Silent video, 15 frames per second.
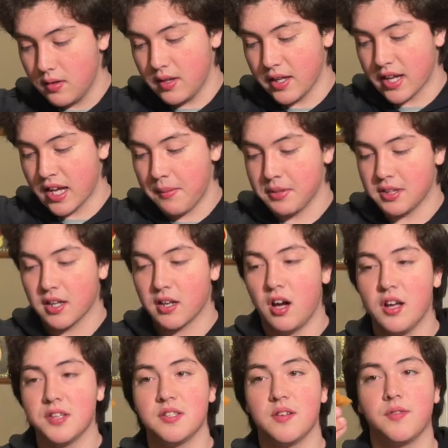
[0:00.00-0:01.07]
That came at the
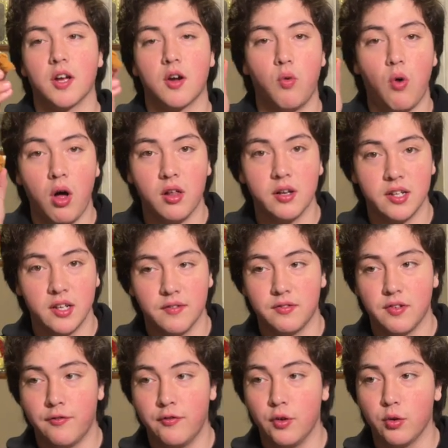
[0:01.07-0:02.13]
cost of the quality of
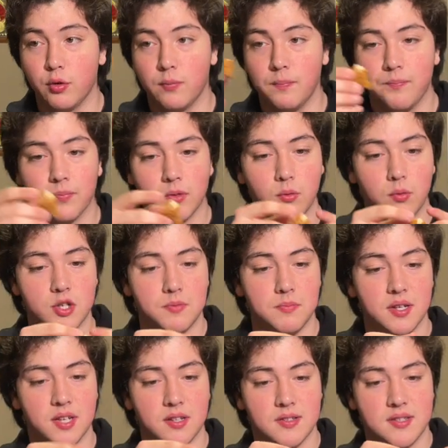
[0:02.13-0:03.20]
the food, which
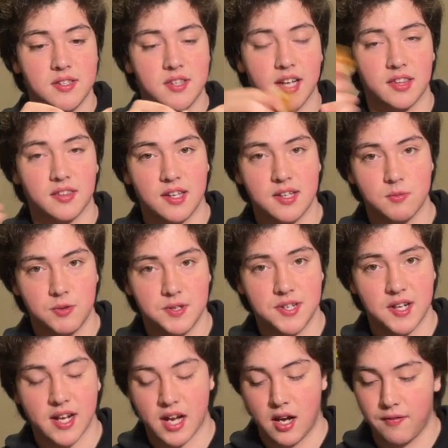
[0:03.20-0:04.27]
means like these were
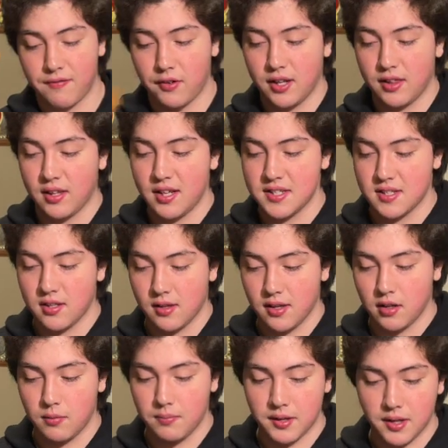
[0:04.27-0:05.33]
sitting out for at least a
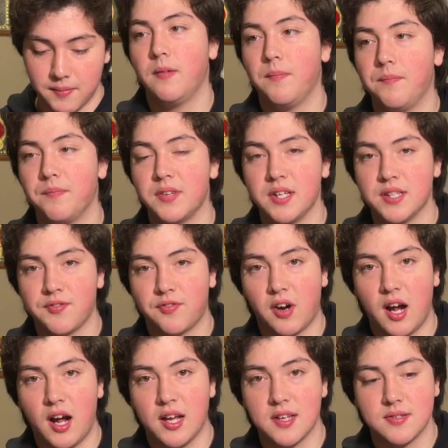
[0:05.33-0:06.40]
little bit. These
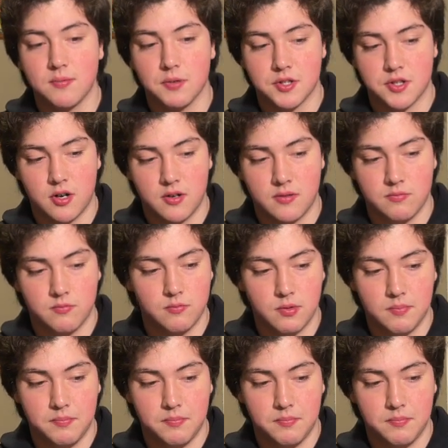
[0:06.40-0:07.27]
fries, which are were